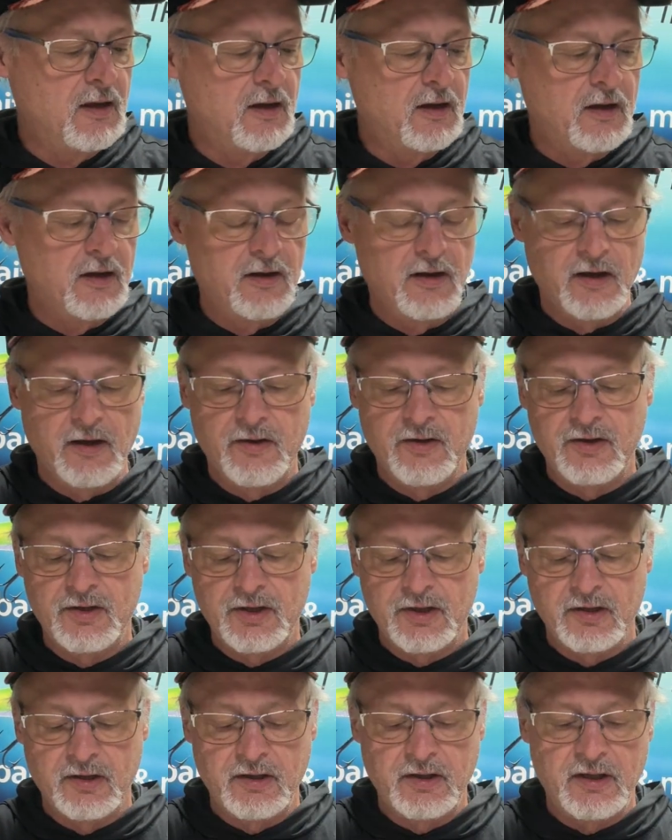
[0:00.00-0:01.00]
another
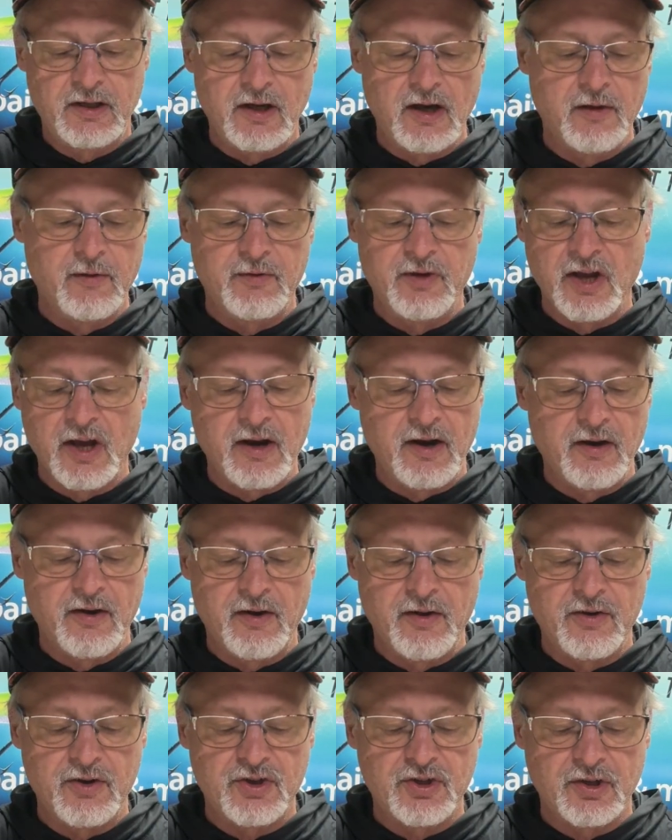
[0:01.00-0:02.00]
sleeve, not
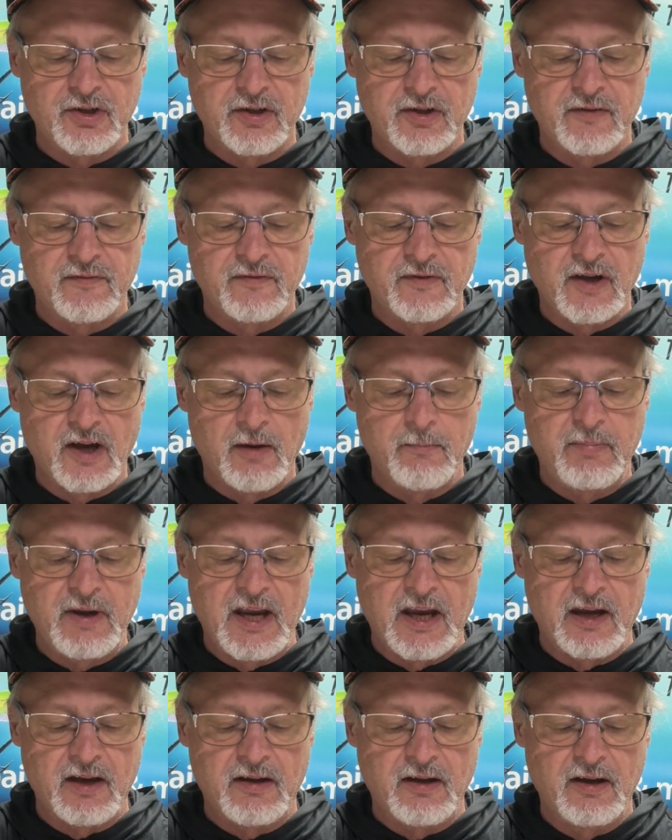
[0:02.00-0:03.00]
another sleeve, a
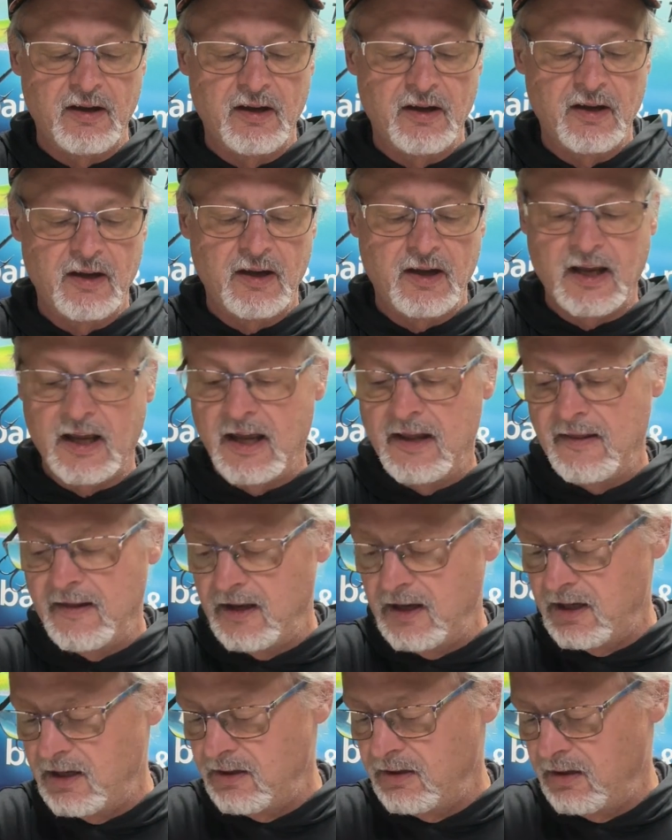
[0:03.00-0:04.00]
bead, and
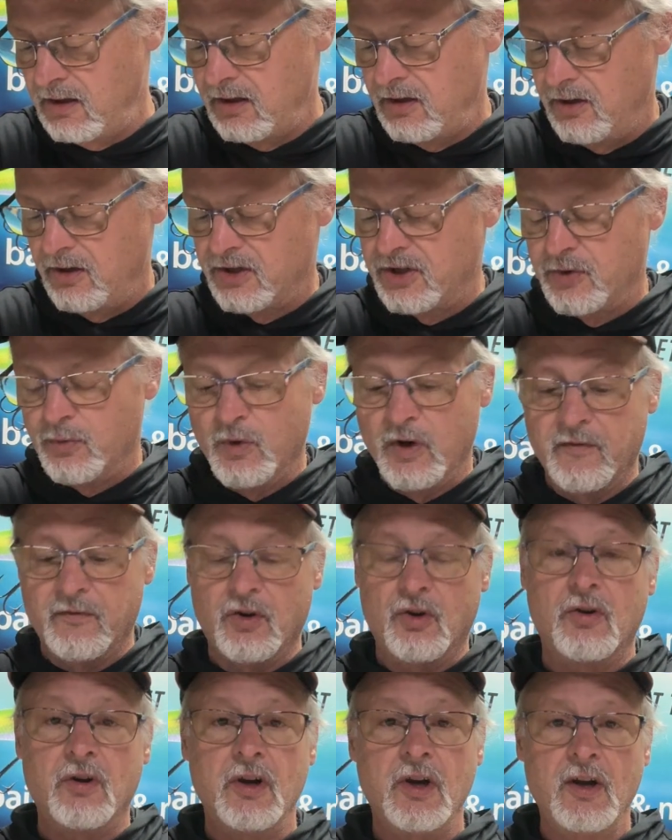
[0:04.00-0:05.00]
then your
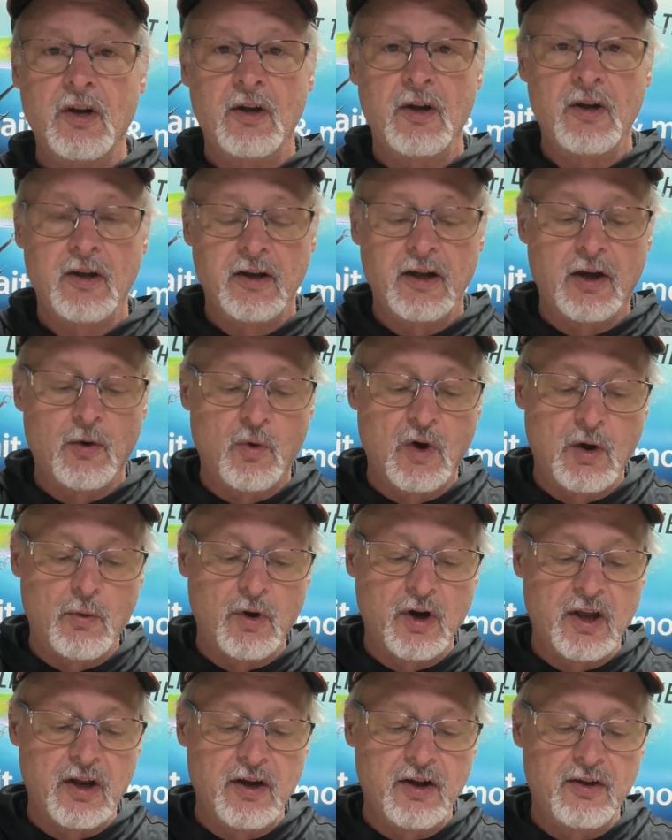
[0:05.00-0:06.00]
swivel. Now what we're
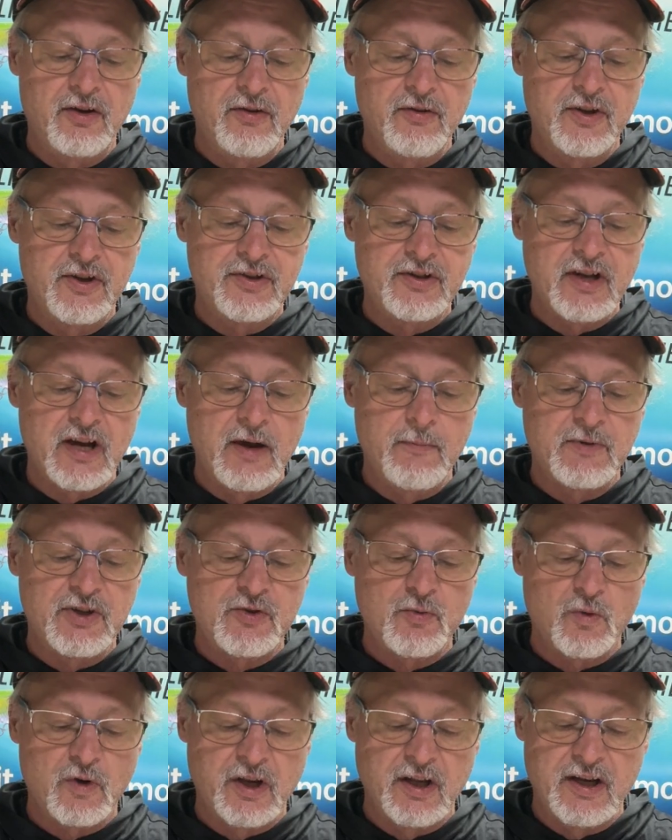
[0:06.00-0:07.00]
going to do this time is
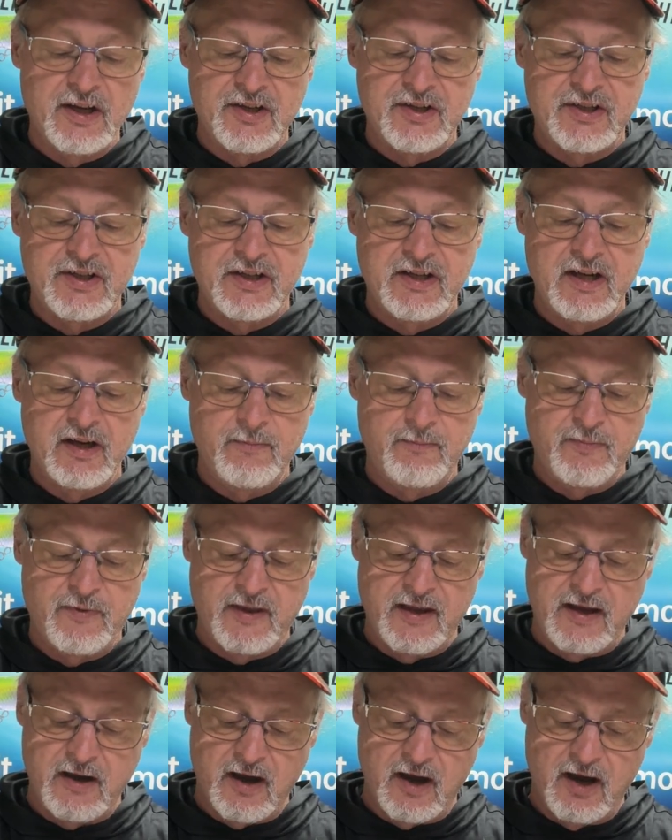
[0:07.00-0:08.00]
we're going to skip
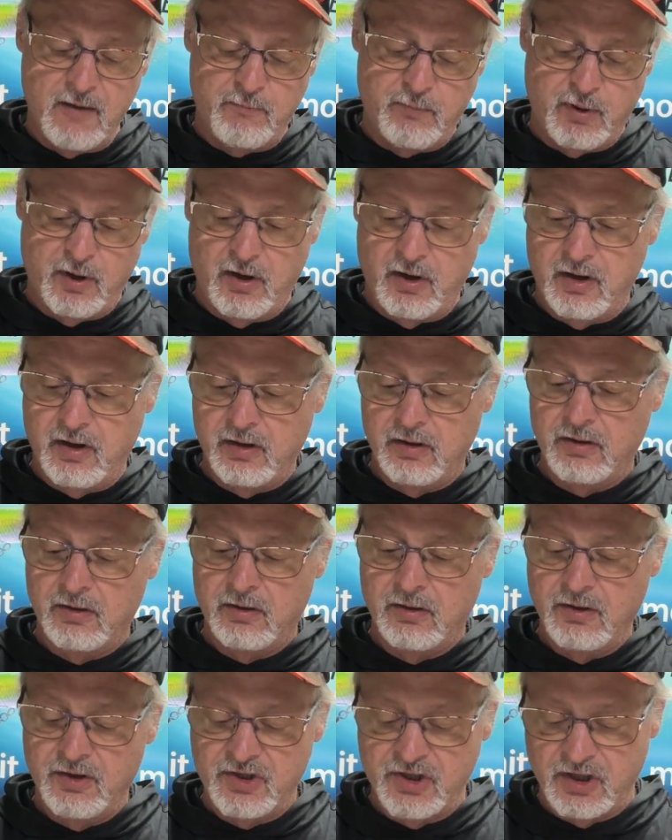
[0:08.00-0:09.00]
the upper
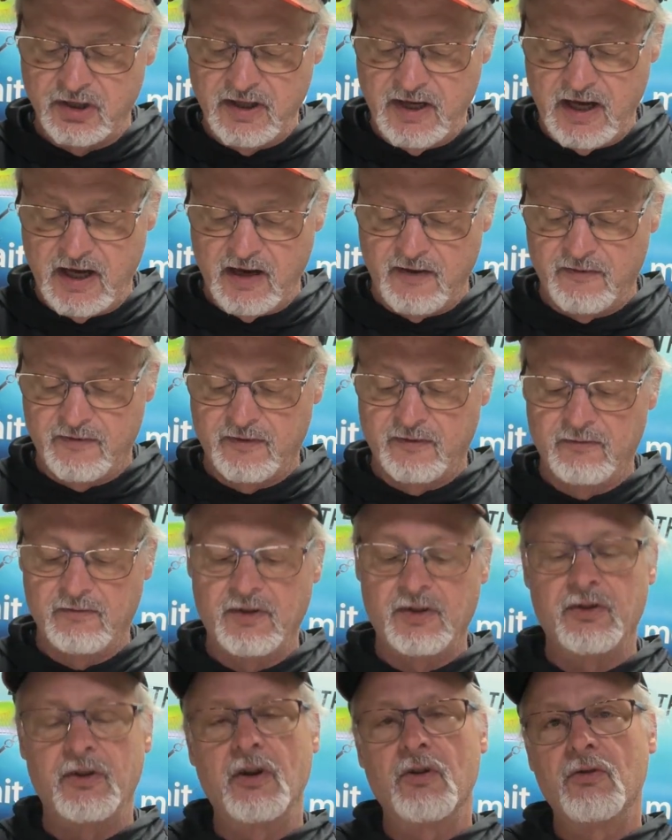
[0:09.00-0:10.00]
sleeve.
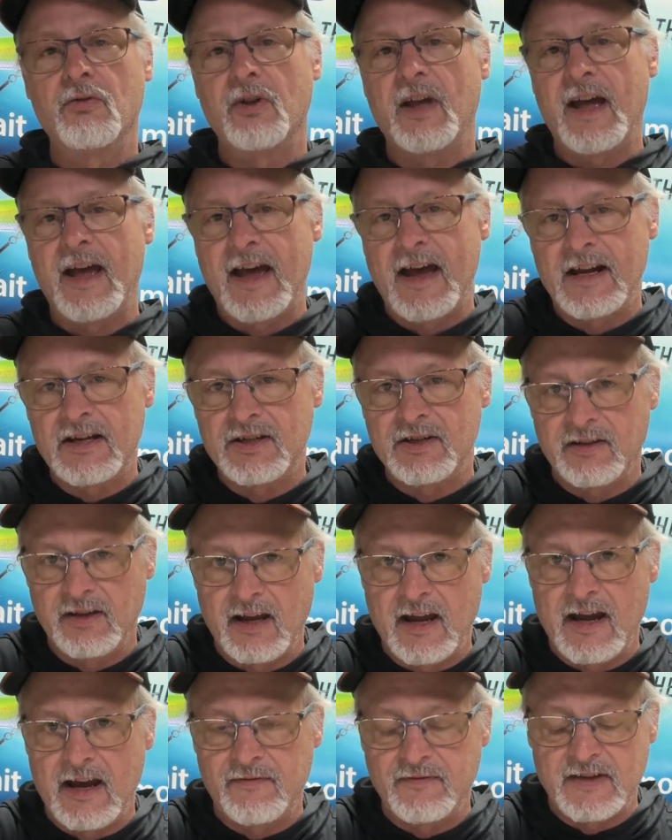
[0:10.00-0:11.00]
You don't actually
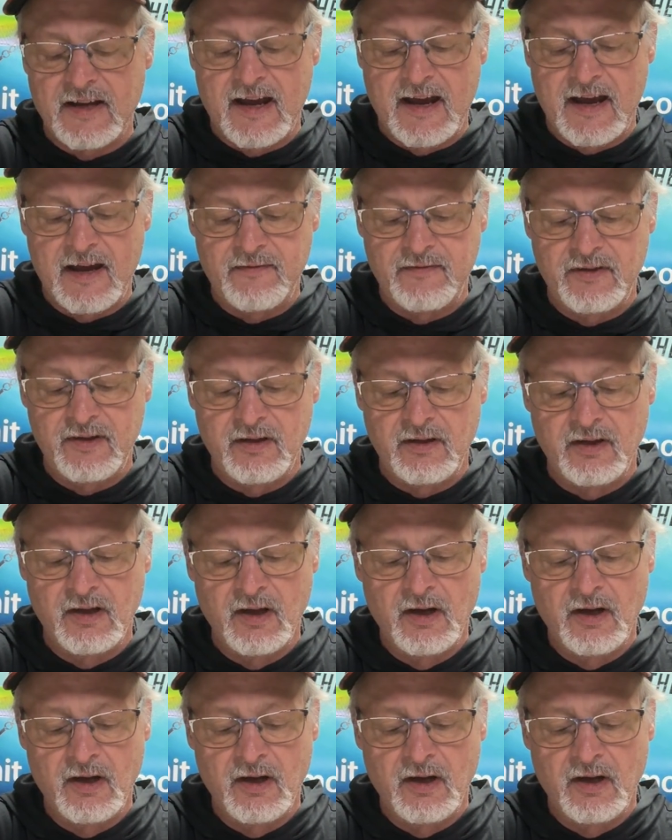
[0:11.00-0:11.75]
have to have it.